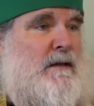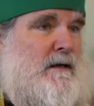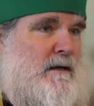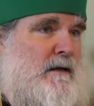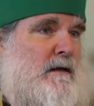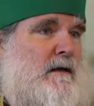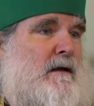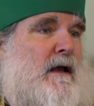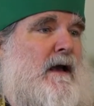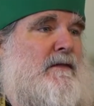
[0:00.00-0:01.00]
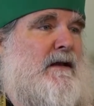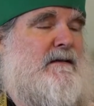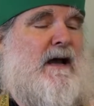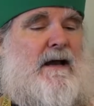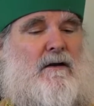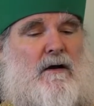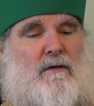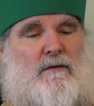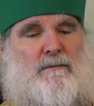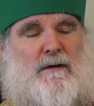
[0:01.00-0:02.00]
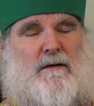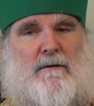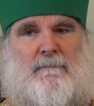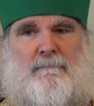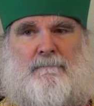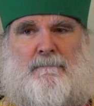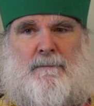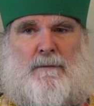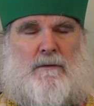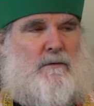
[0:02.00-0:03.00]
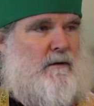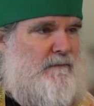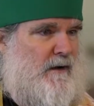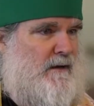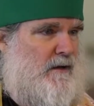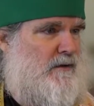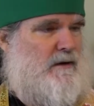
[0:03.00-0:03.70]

then he had that dialogue with Peter. You can find other